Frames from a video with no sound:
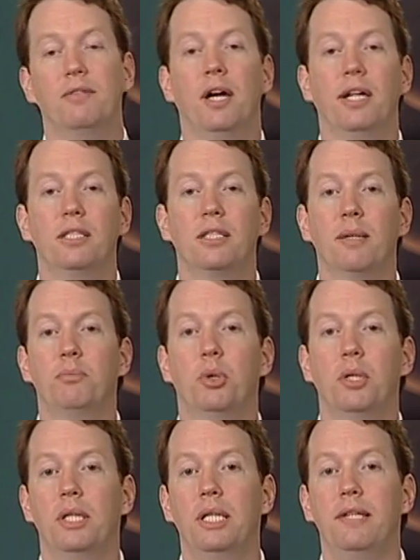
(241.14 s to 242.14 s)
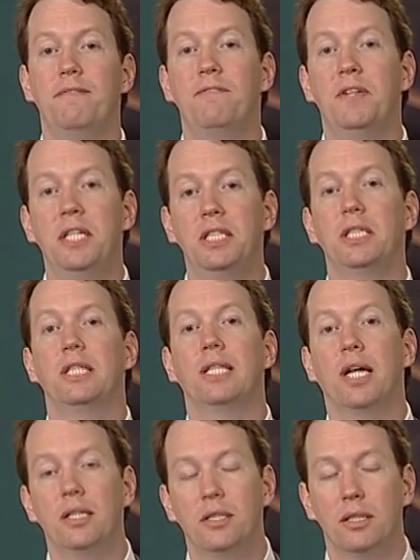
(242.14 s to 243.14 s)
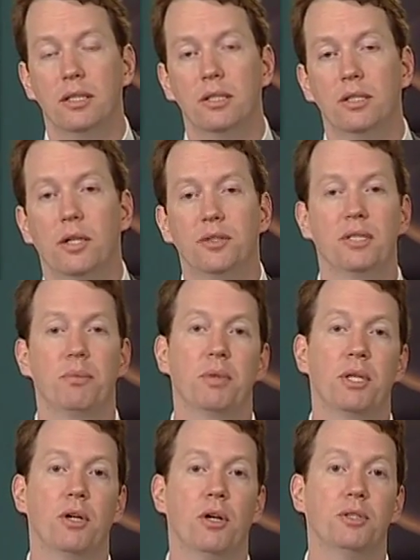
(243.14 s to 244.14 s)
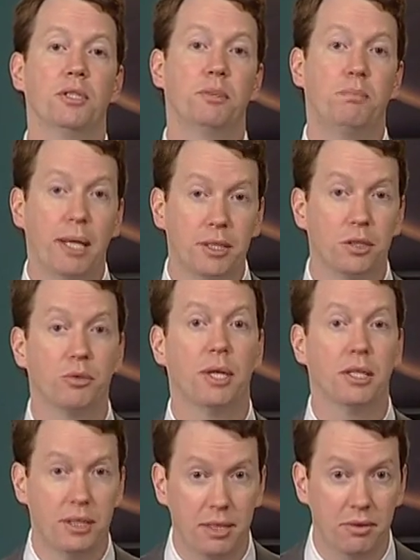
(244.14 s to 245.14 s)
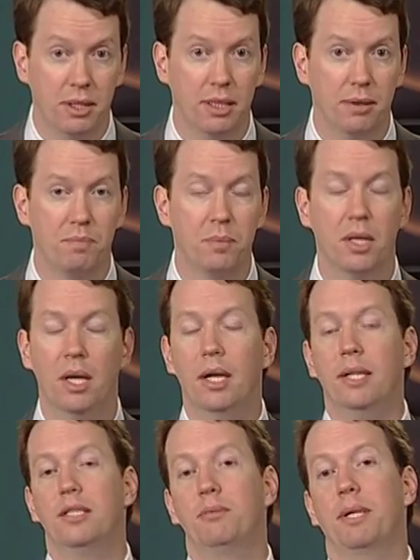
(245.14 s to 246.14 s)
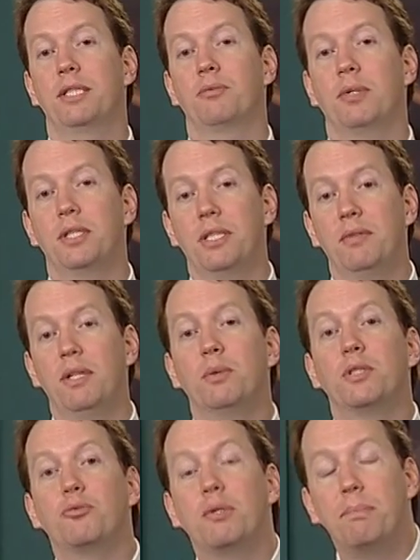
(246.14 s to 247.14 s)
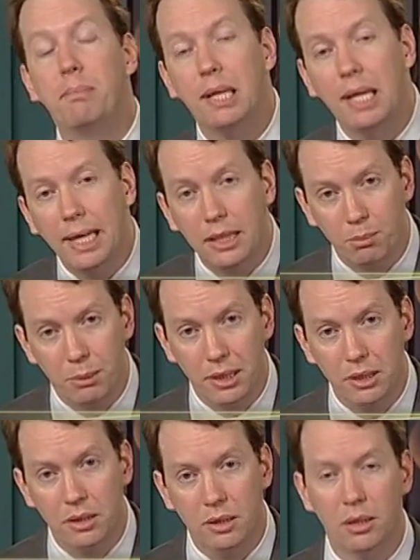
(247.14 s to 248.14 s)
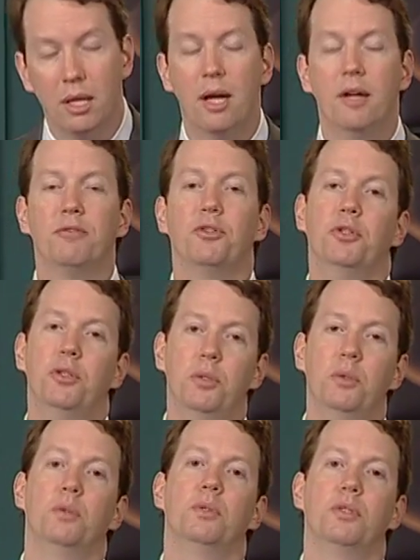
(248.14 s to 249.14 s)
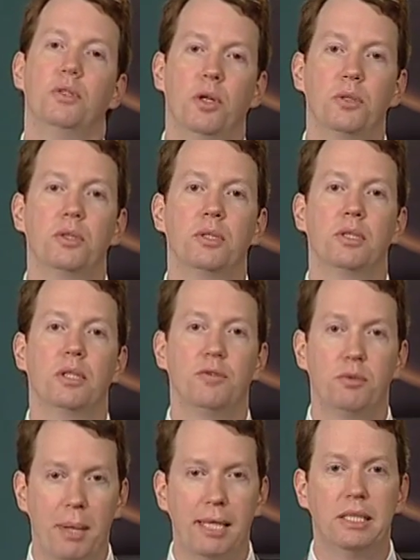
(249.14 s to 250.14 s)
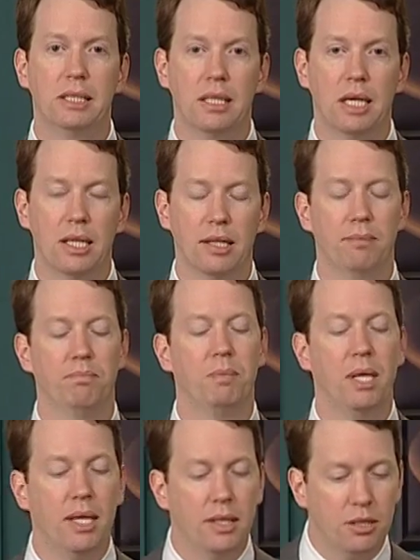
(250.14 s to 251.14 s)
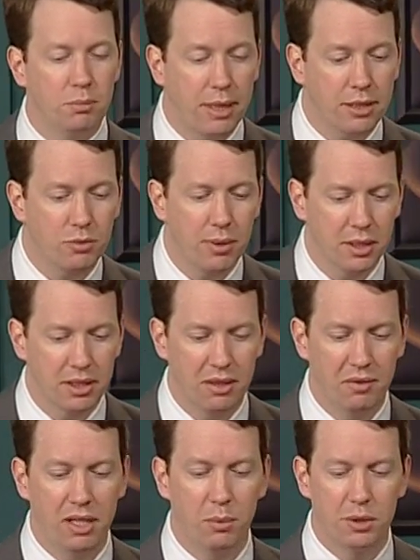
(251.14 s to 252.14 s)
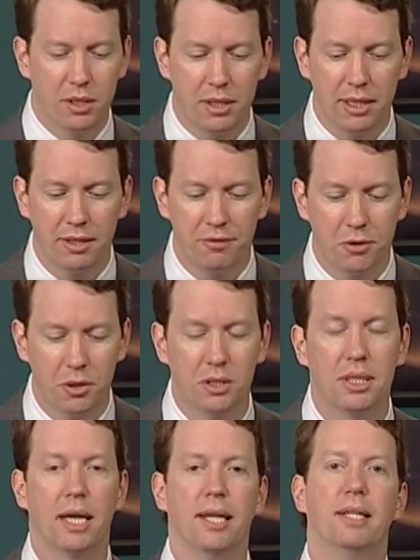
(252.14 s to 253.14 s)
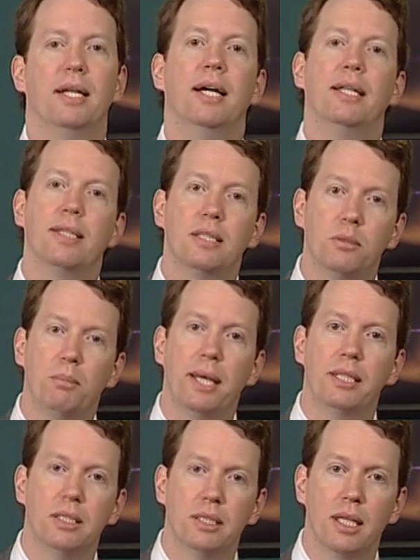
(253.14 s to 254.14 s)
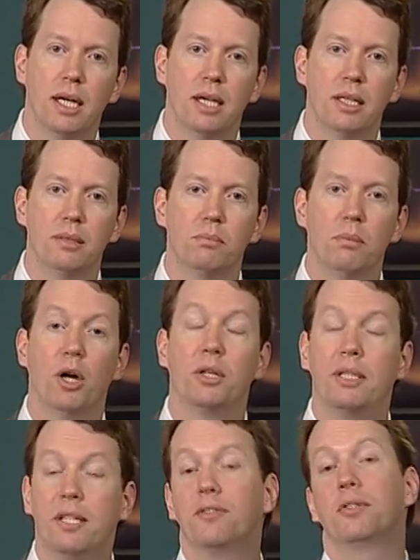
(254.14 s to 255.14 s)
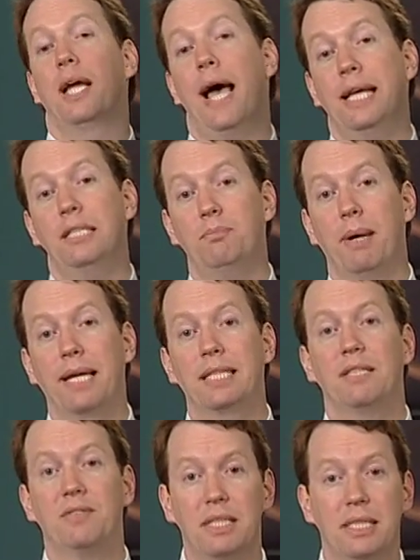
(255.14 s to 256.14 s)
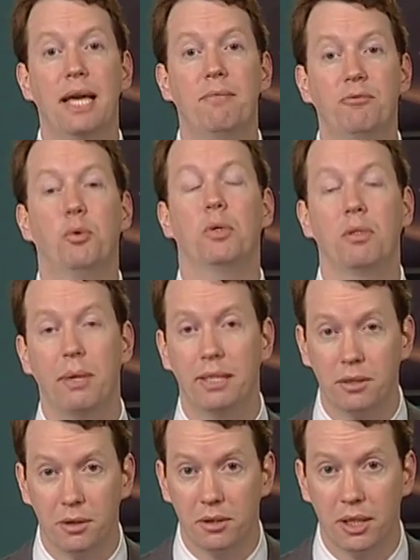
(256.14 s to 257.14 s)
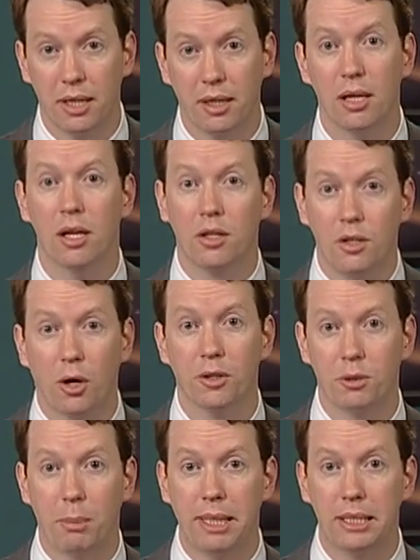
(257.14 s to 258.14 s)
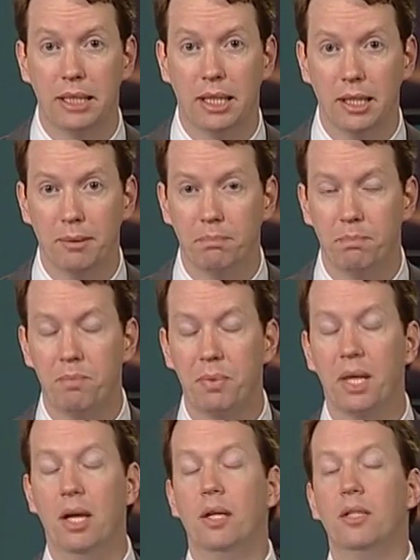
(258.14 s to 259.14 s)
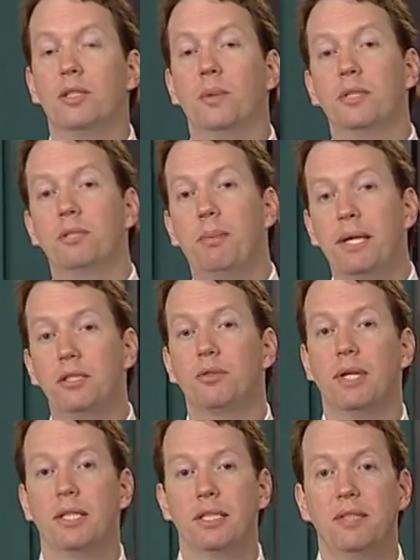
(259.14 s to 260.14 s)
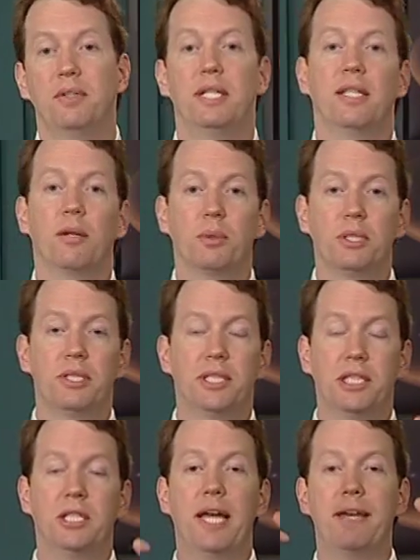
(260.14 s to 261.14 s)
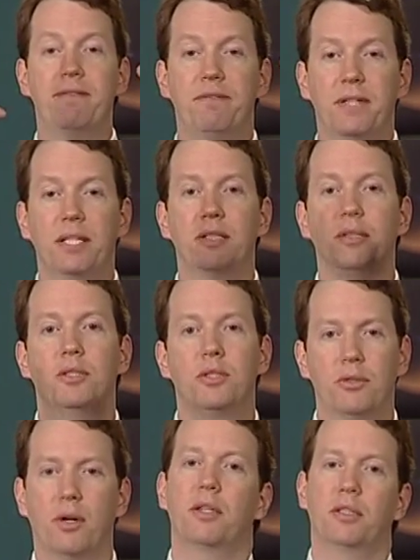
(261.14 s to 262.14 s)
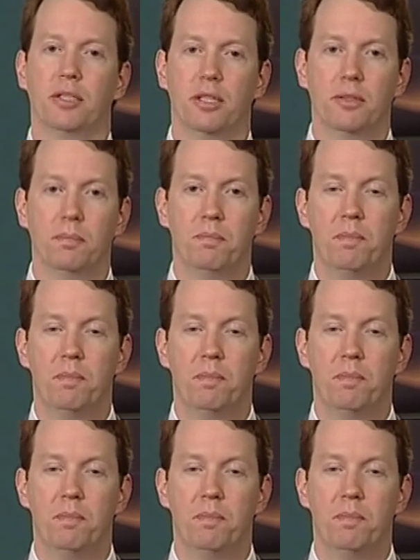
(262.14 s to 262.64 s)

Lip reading: Einstein put the finishing touches on something called special relativity. Special relativity was a replacement for Newton's notions of space and time. Special relativity was the thing that first said that space and time are different aspects of the same four-dimensional thing called space-time. So in special relativity, there was still a fixed structure,